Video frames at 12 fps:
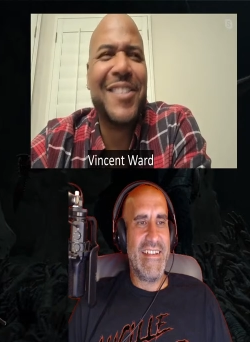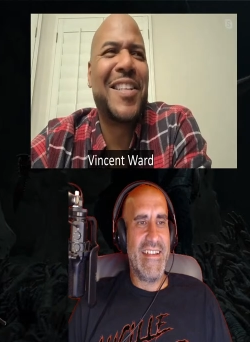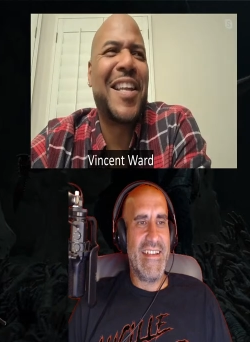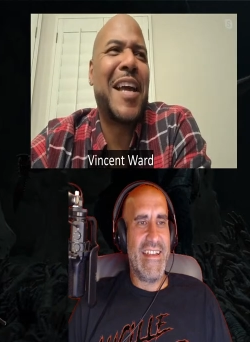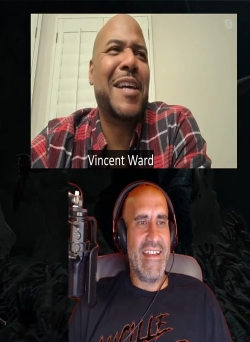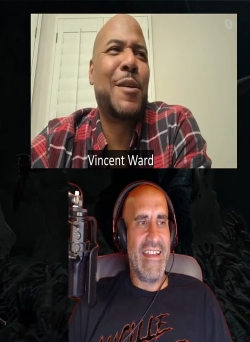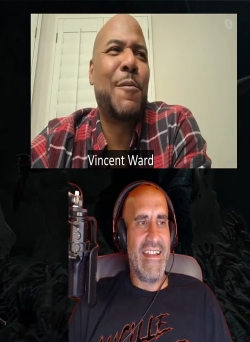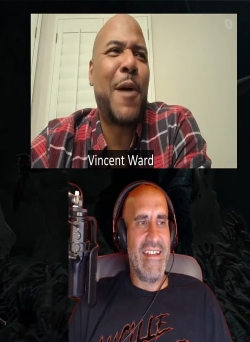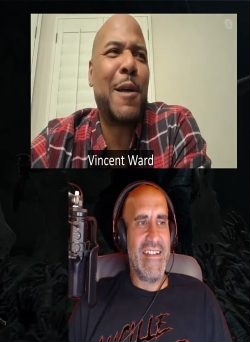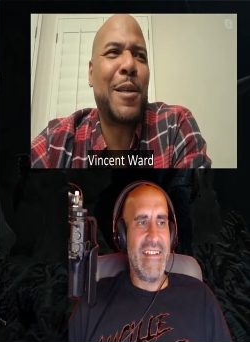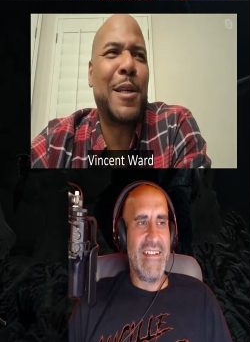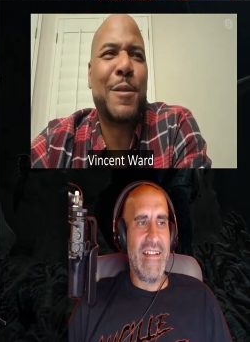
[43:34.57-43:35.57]
Speaker 1: it's like it's
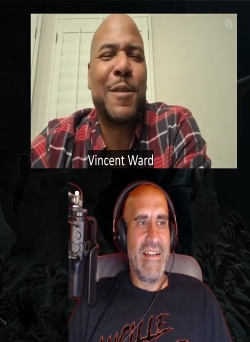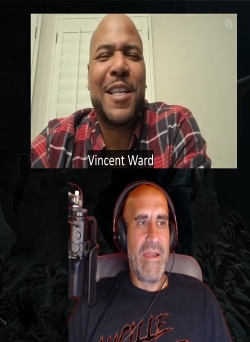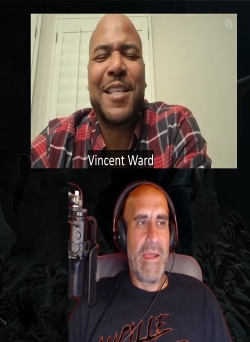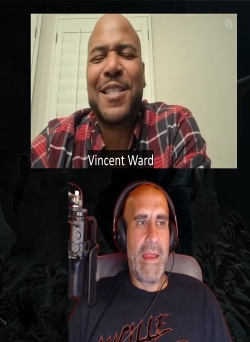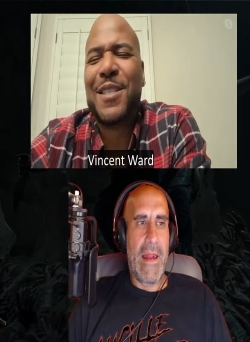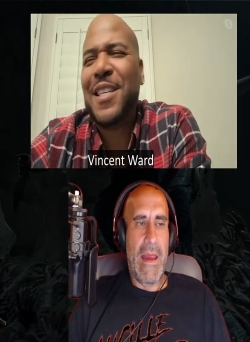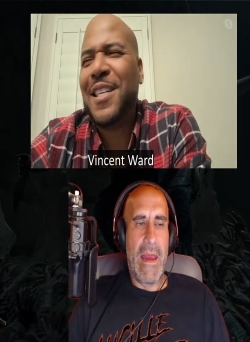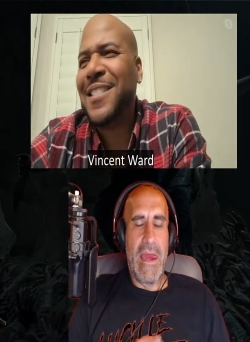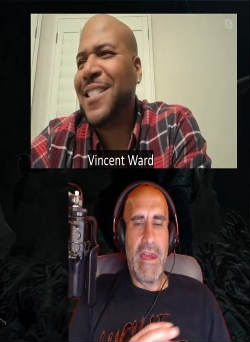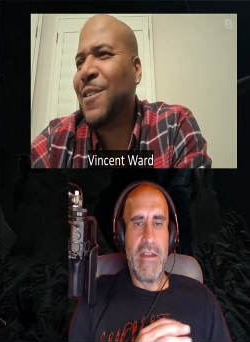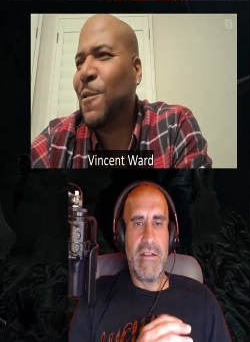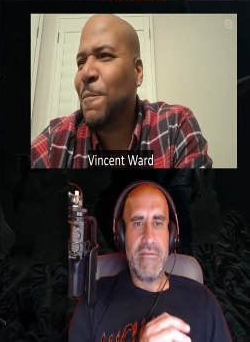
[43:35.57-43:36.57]
about these, these
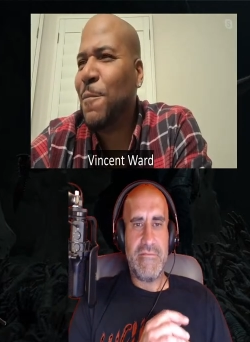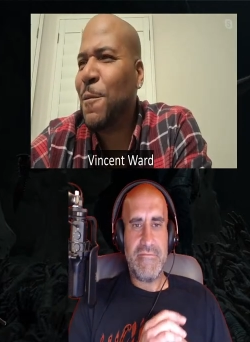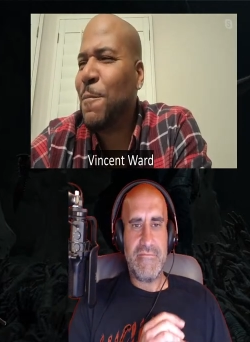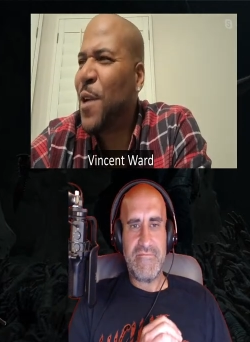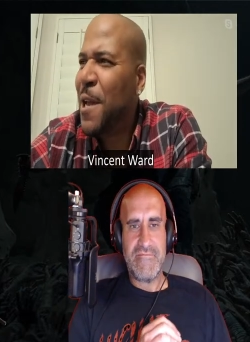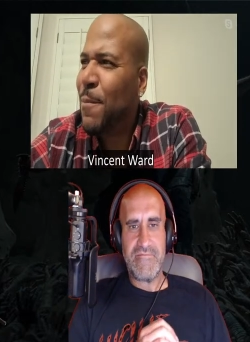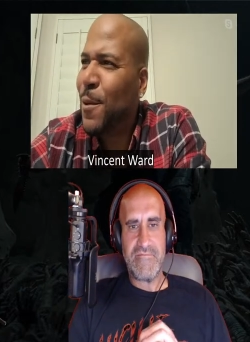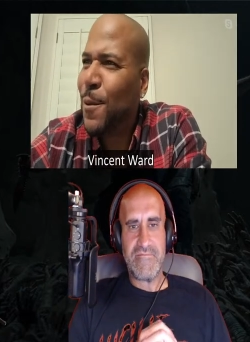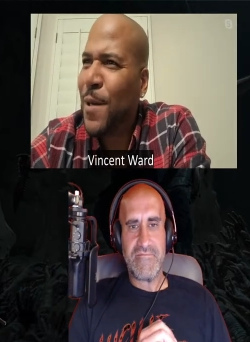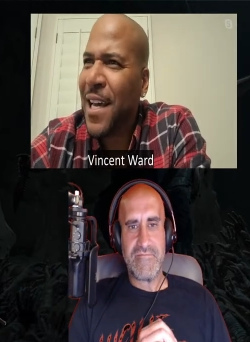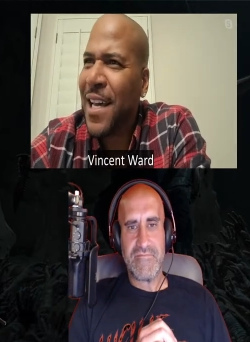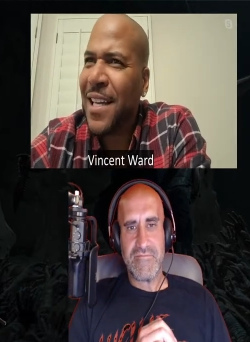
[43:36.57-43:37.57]
these group of
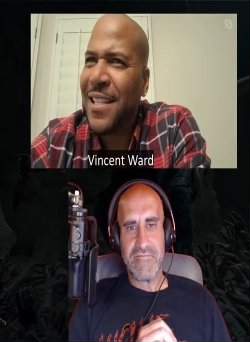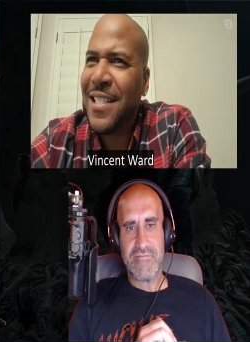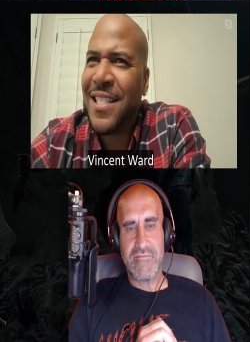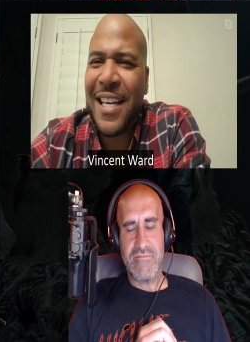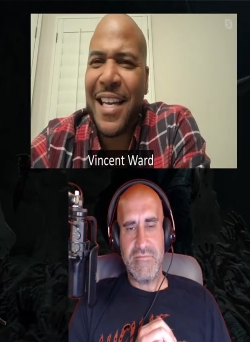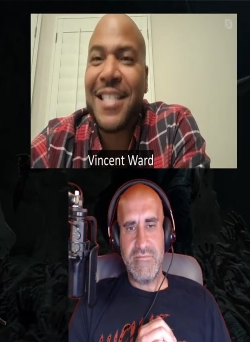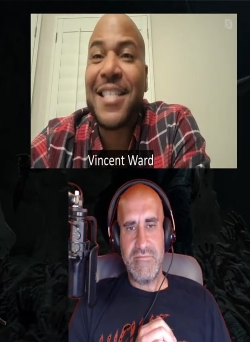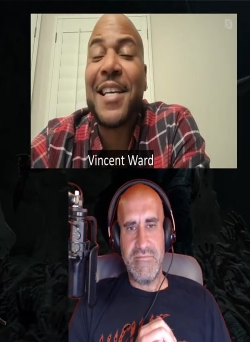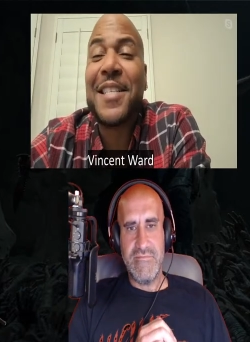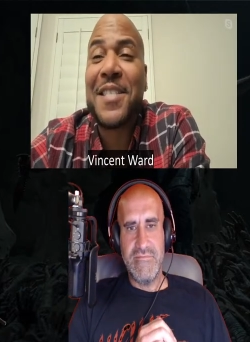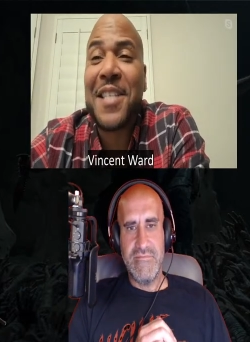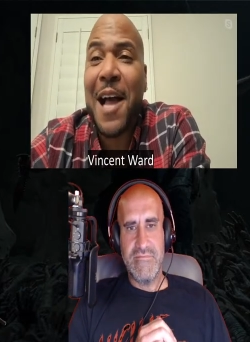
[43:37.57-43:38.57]
people, and and they
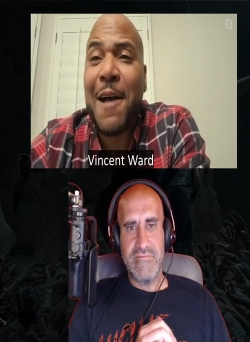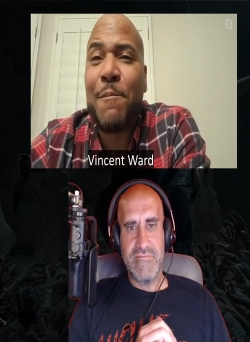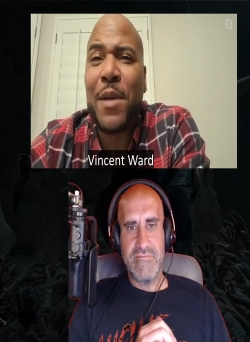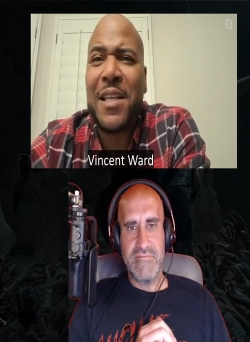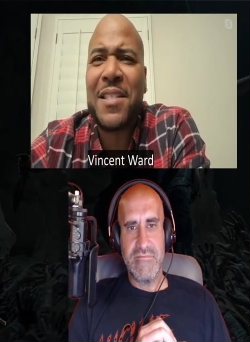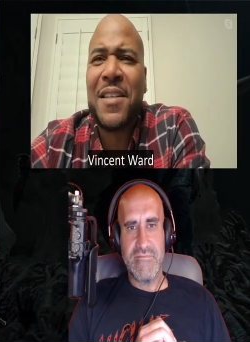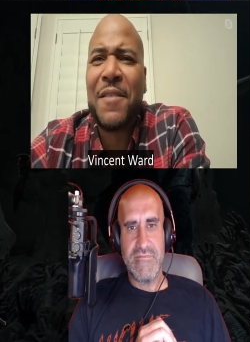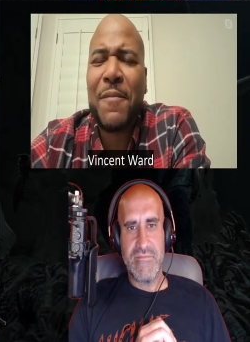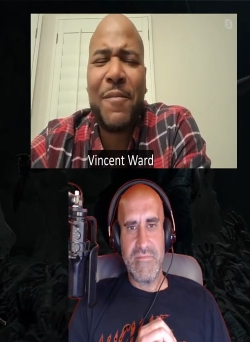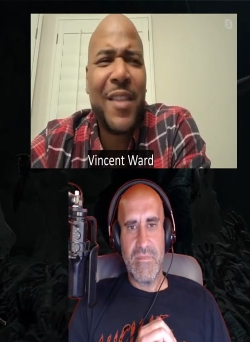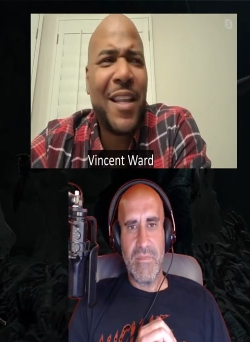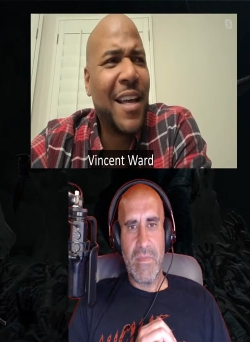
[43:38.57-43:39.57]
said zombies,
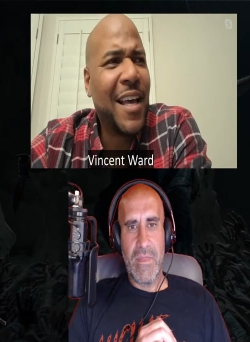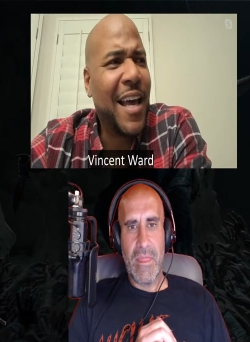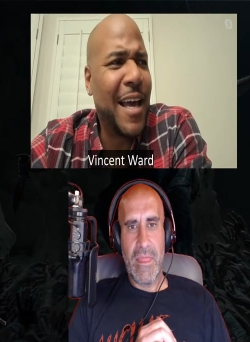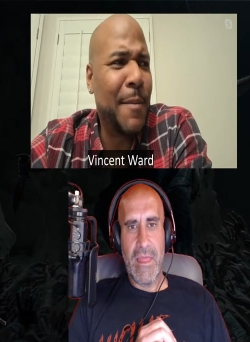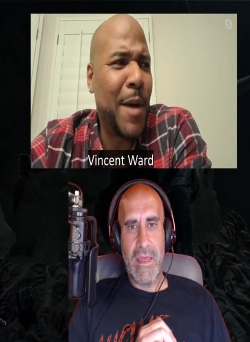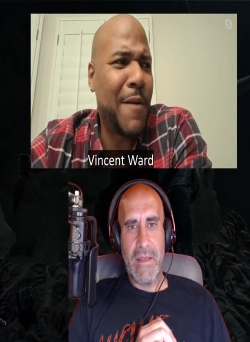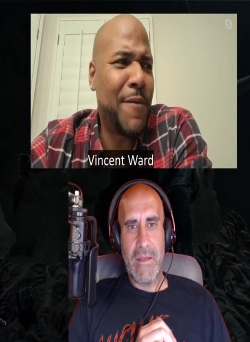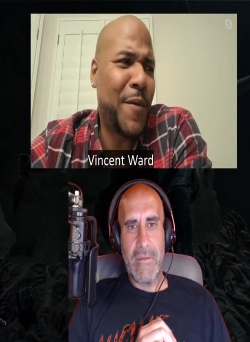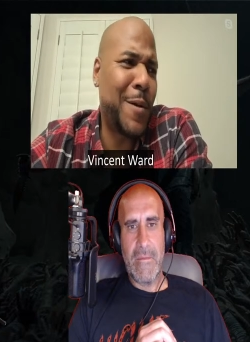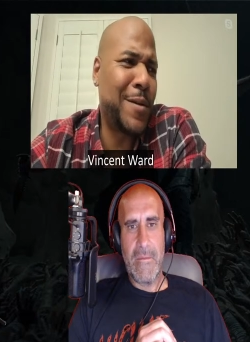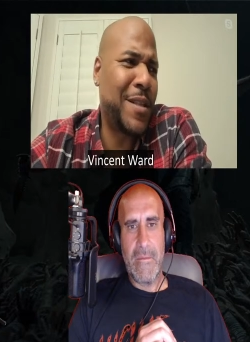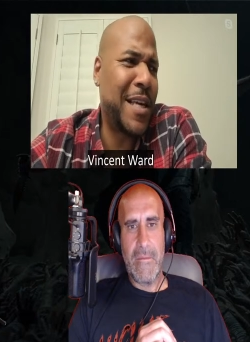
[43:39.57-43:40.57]
and my
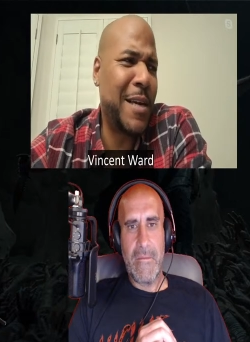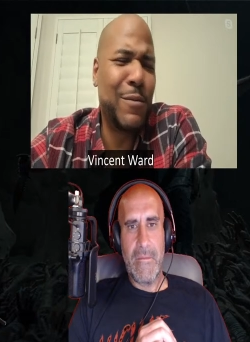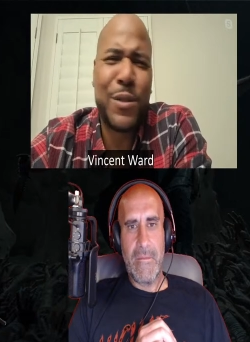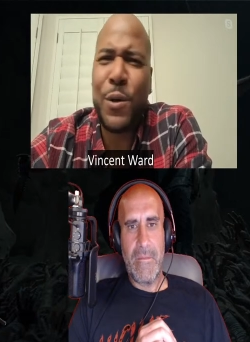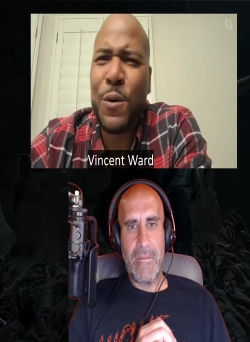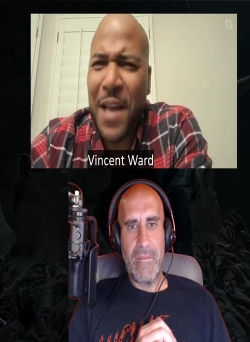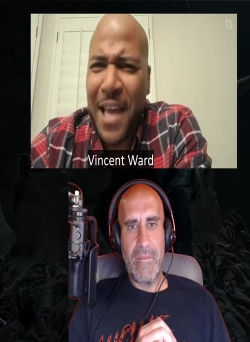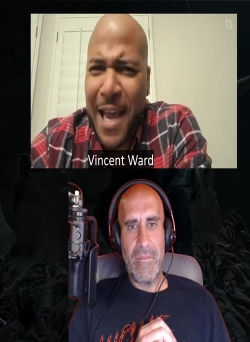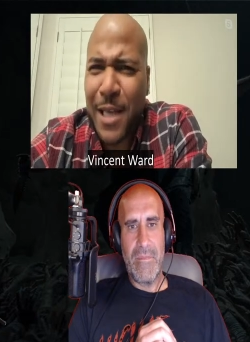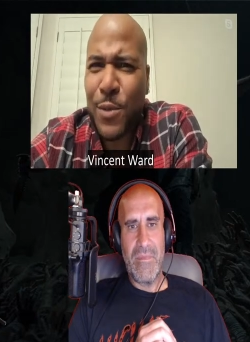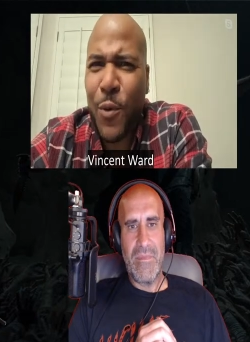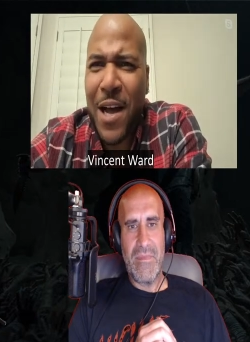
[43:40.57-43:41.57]
first thing was, "Who
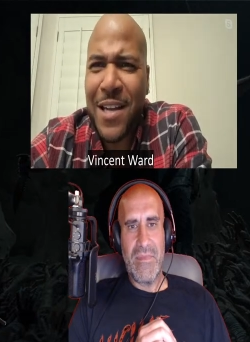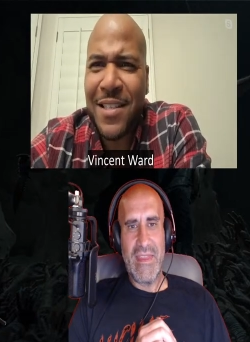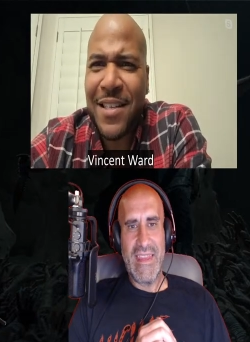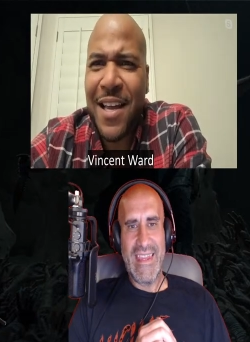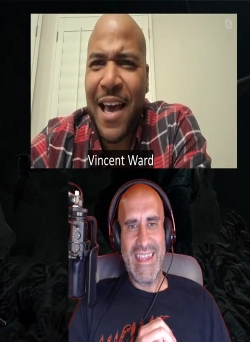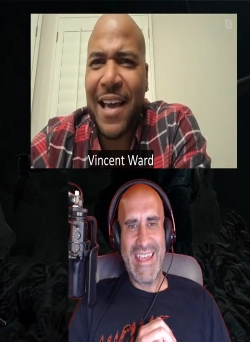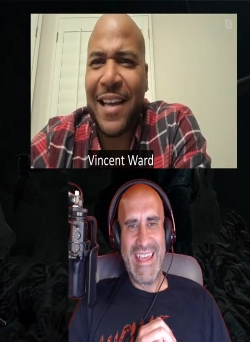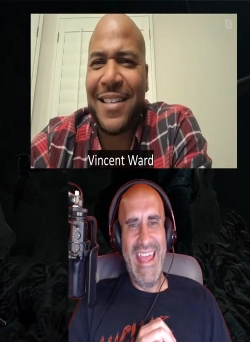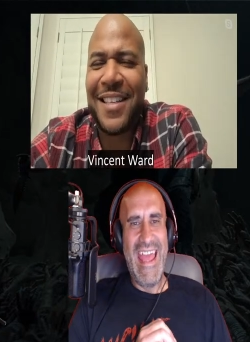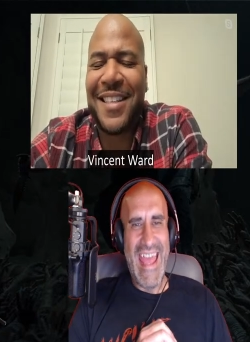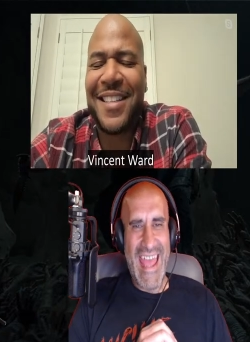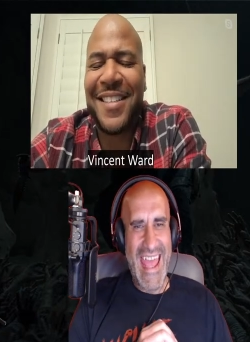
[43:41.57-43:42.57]
the heck is watching
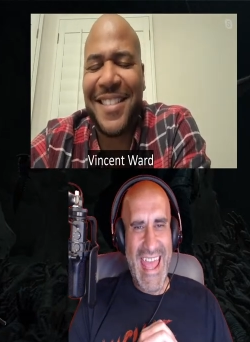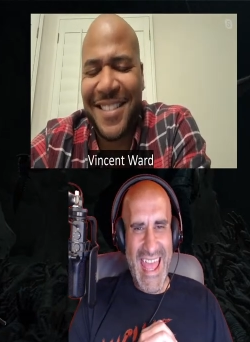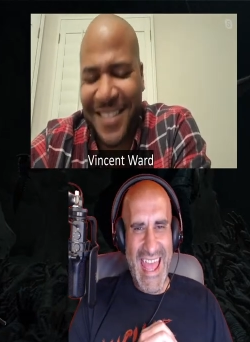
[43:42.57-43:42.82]
that?"